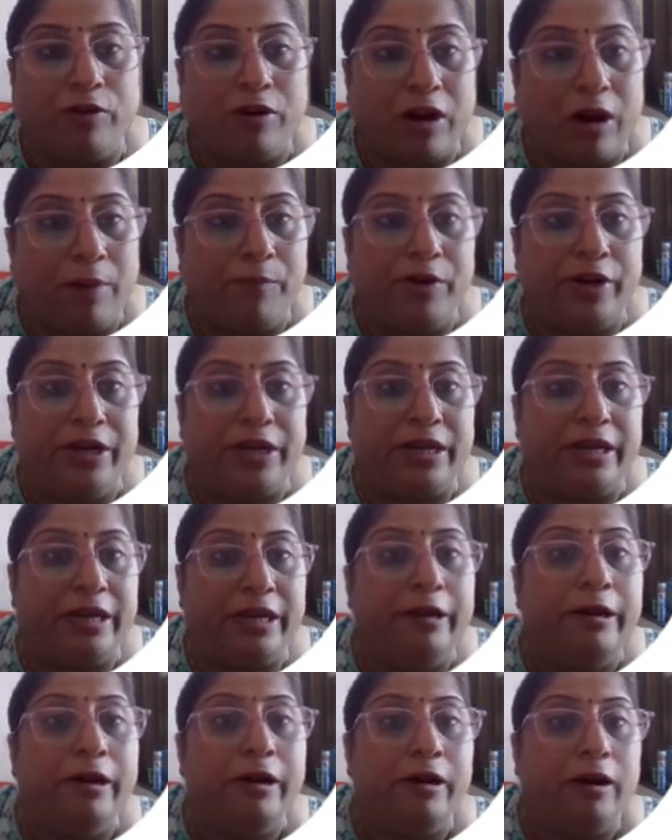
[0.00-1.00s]

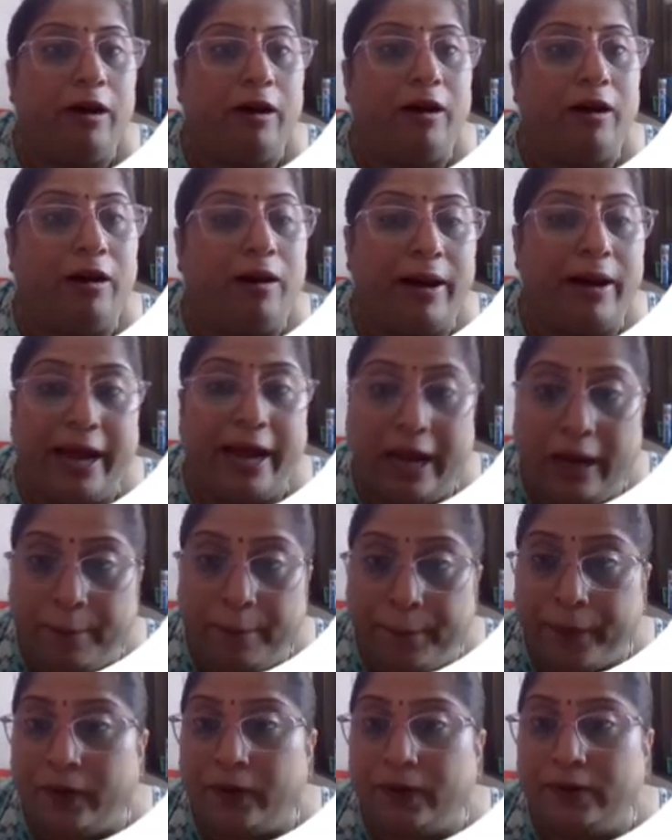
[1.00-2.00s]
community
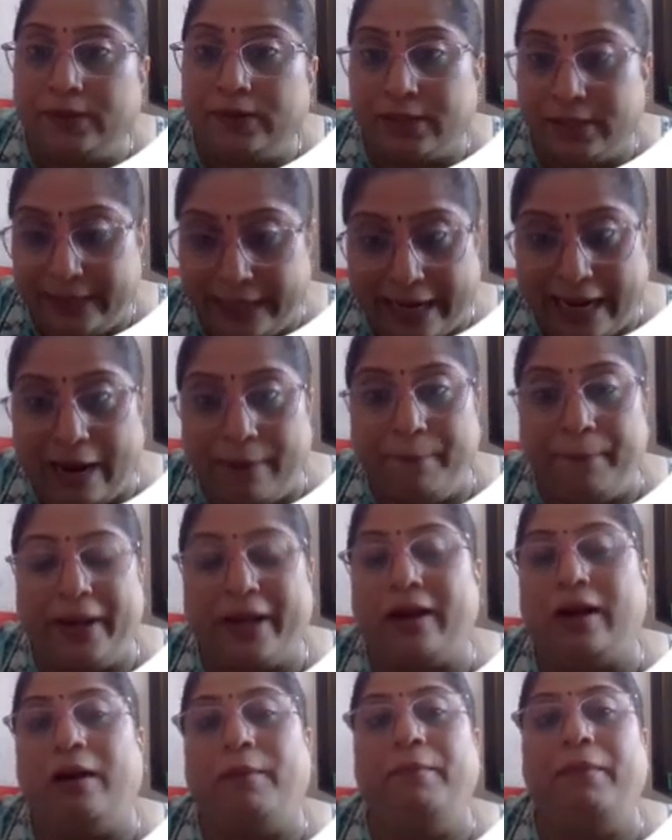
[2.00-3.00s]
helpers. They can
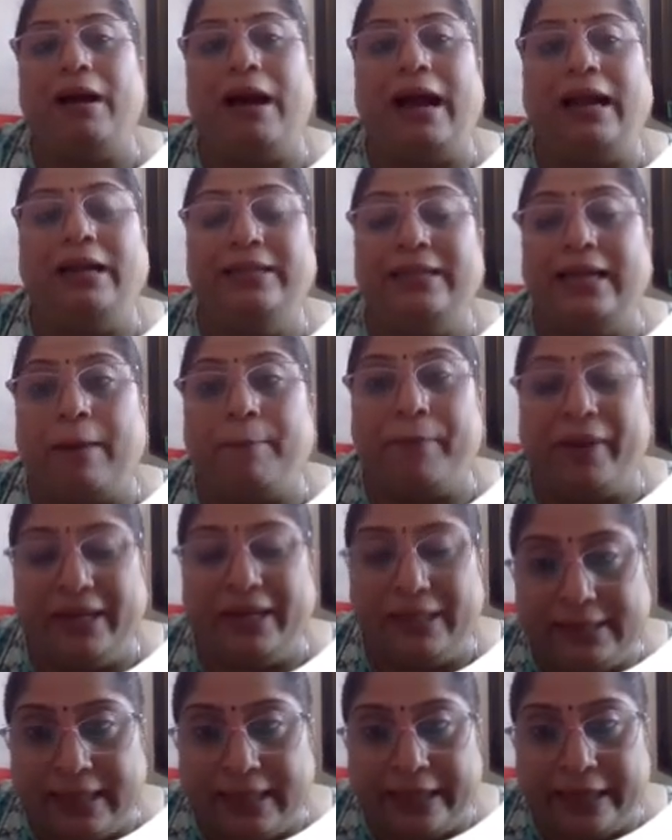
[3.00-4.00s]
become, and they are
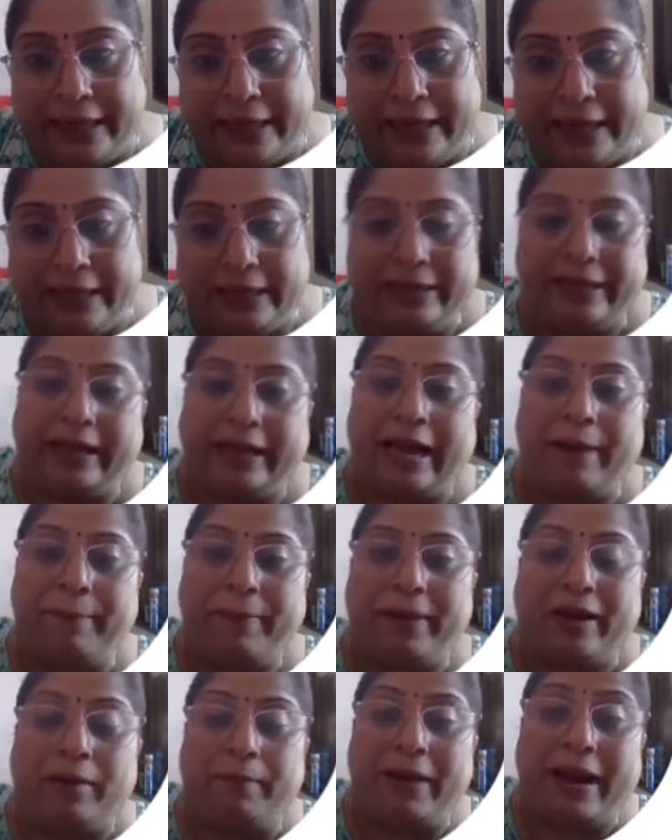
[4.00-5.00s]
presenting it. They can
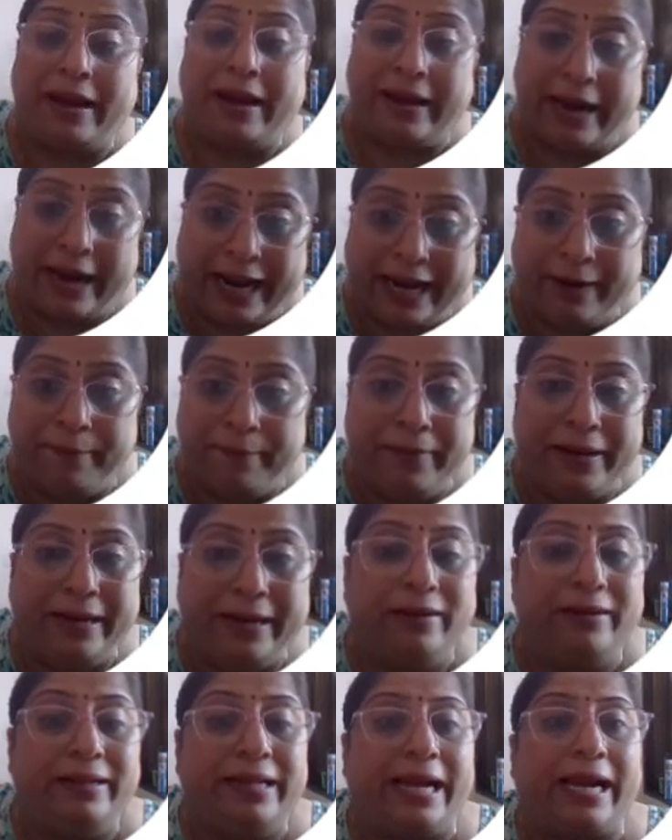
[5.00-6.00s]
become an admin.
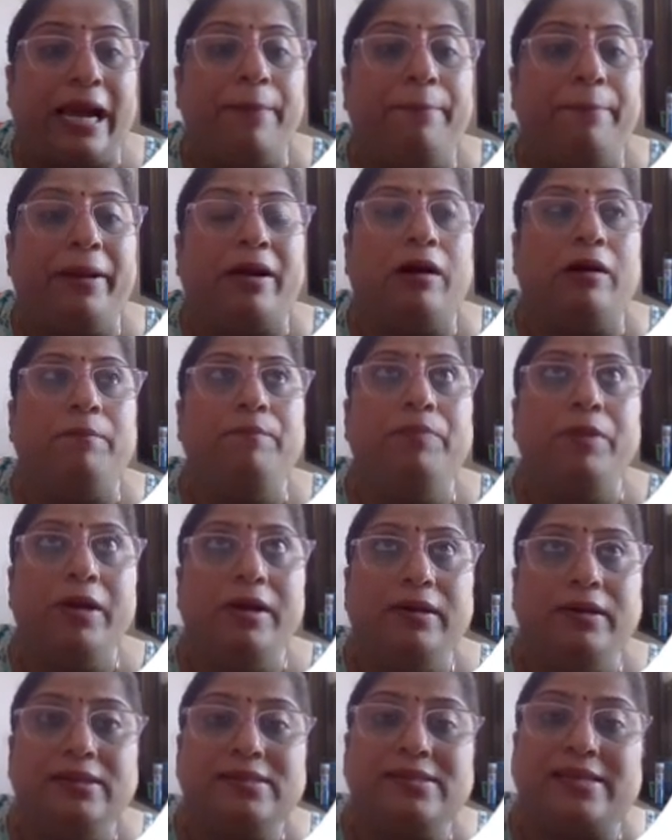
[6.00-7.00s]
They can become,
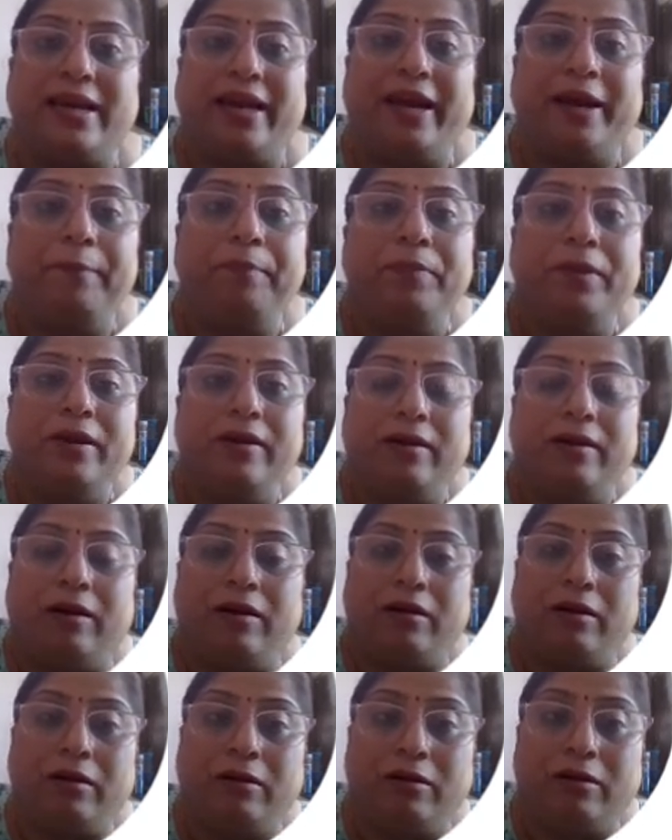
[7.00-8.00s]
say,
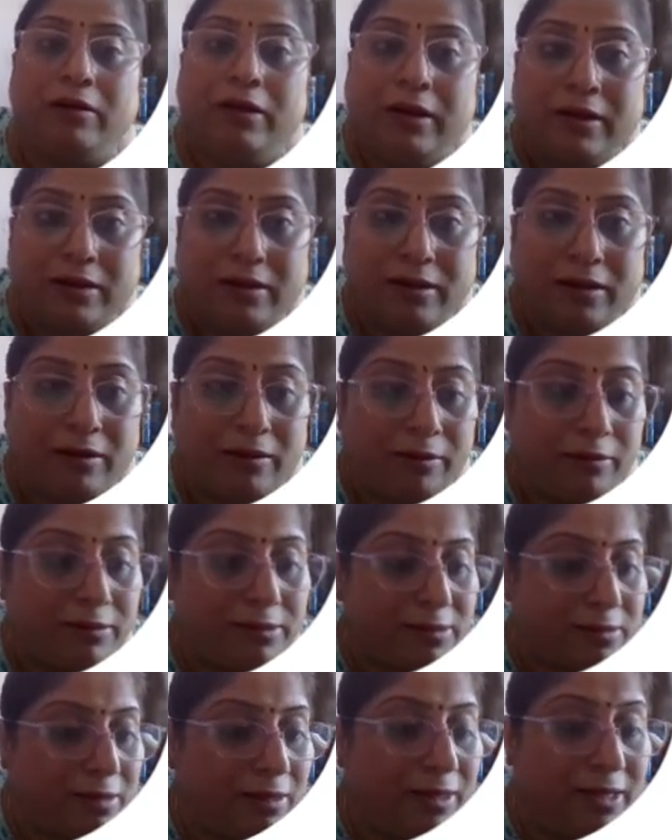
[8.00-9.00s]
uh, a
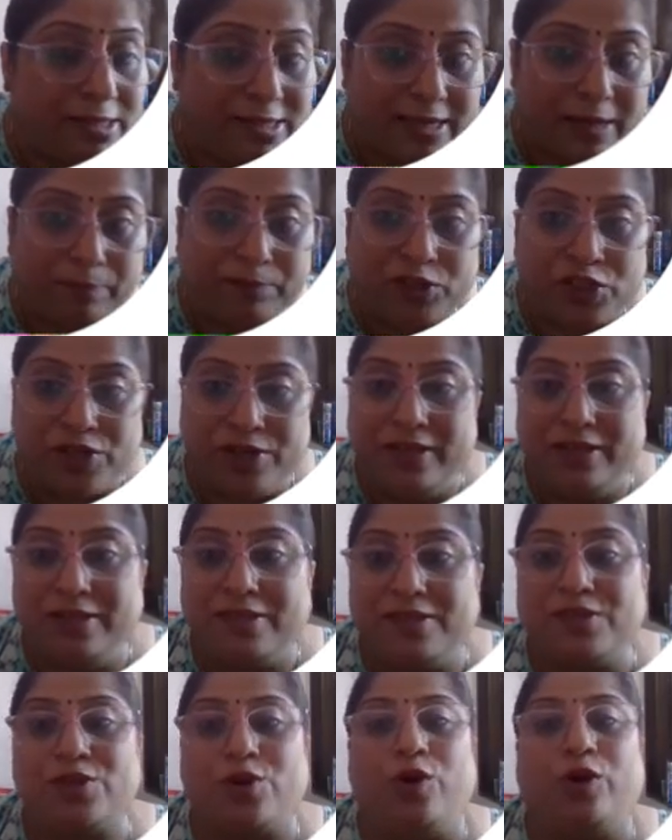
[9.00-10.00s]

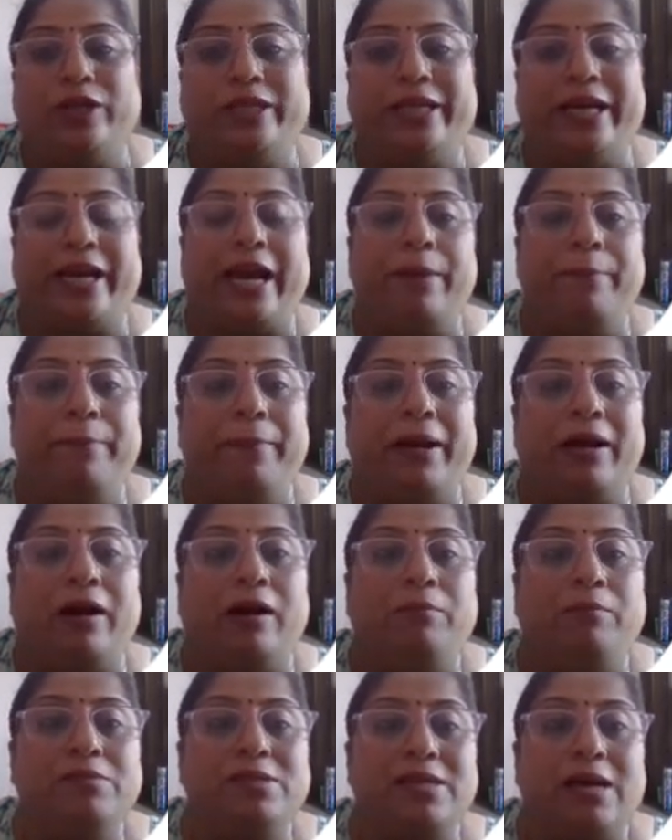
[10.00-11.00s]
receptionist, or they can
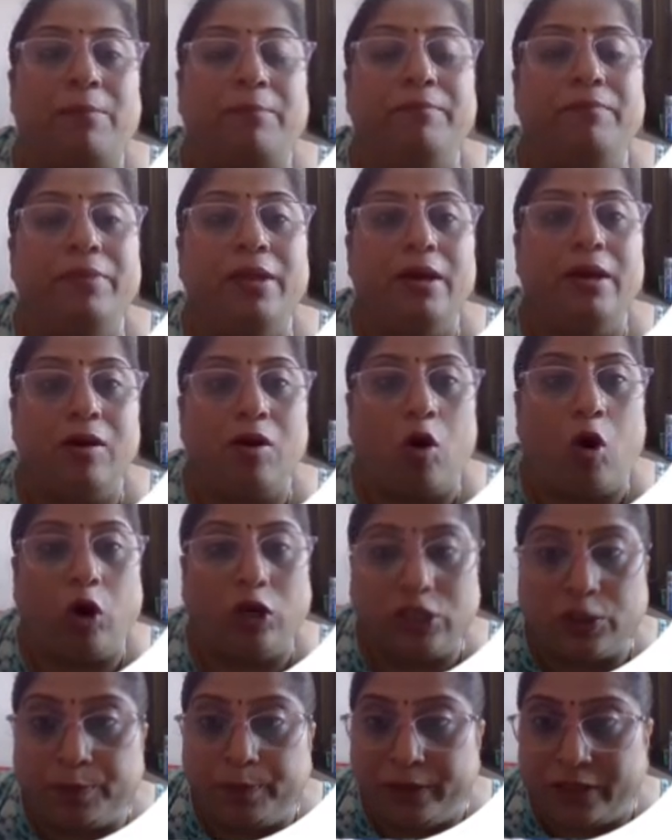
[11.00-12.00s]
become some
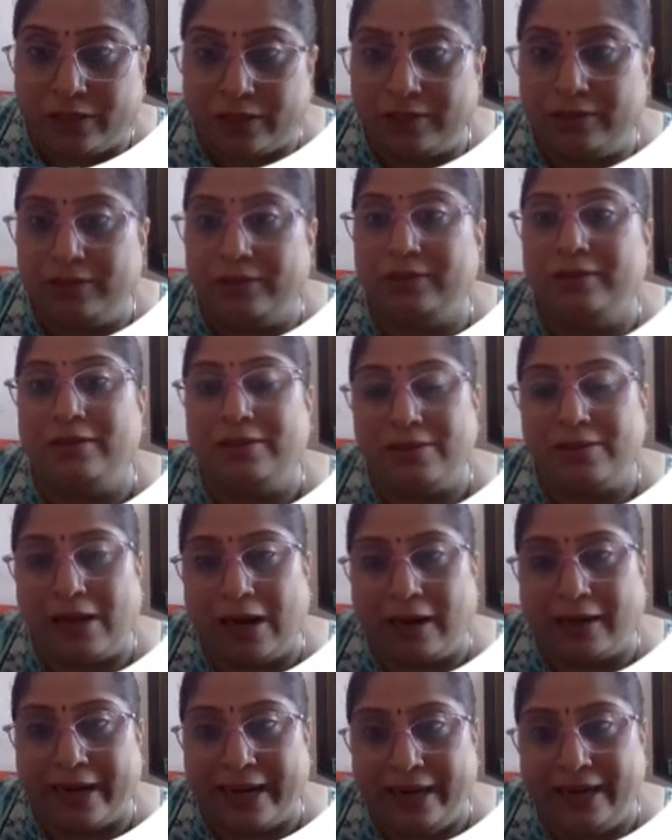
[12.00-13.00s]
hospital
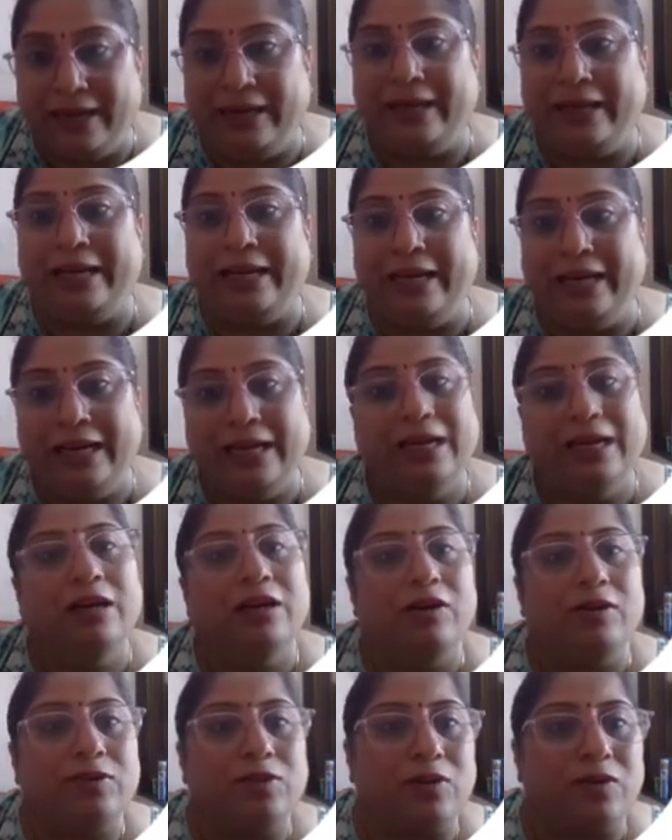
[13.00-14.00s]
attendee.
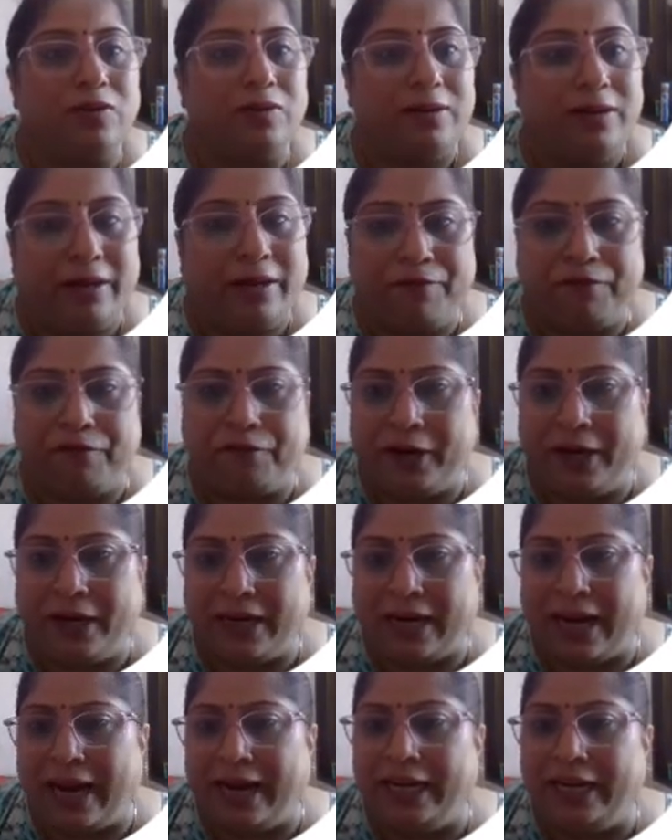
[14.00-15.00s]
So different
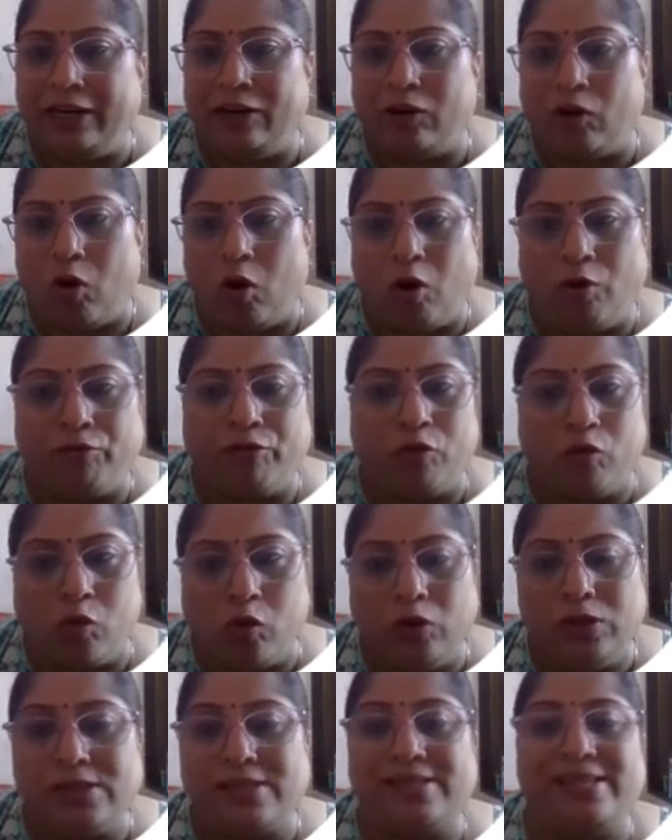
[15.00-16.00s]
kind of
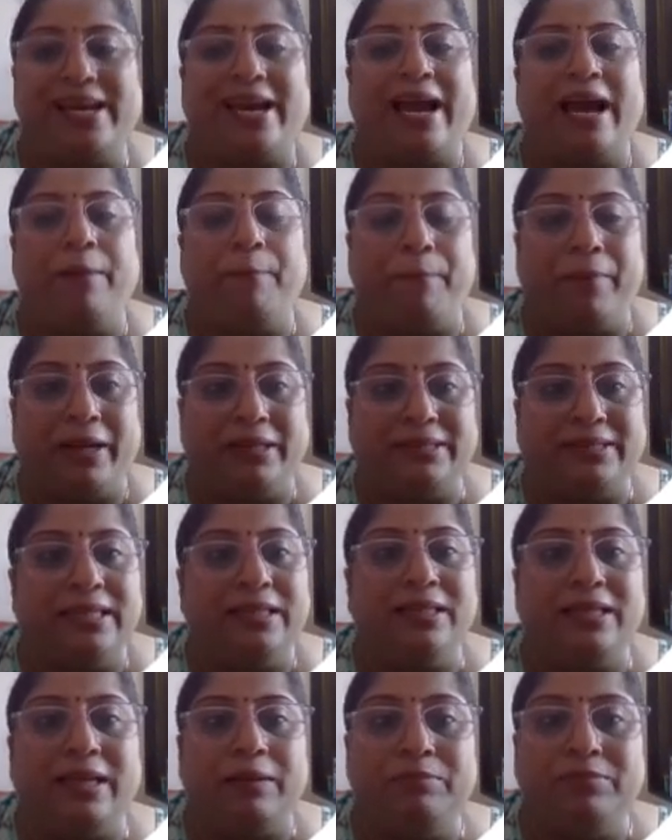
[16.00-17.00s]
roles they can present
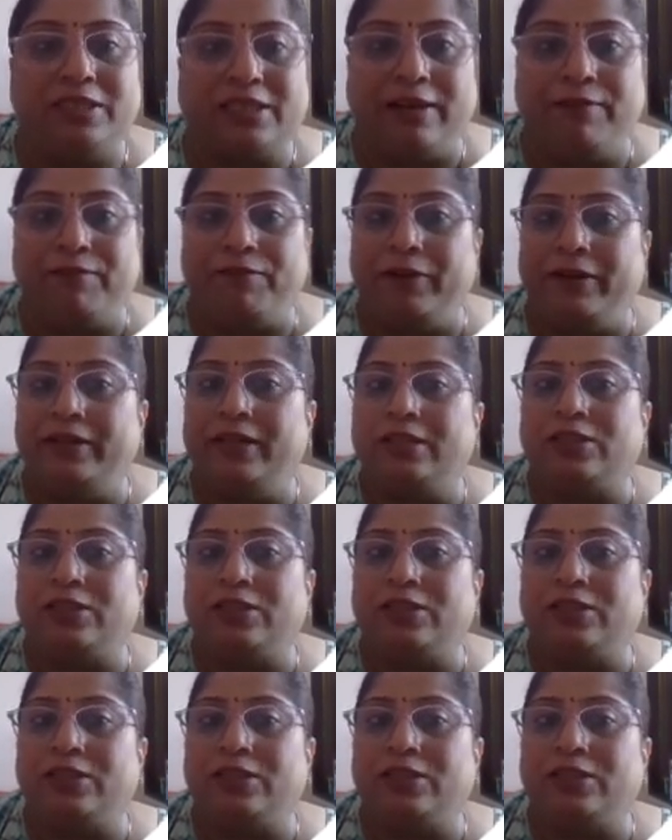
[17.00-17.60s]
themselves in this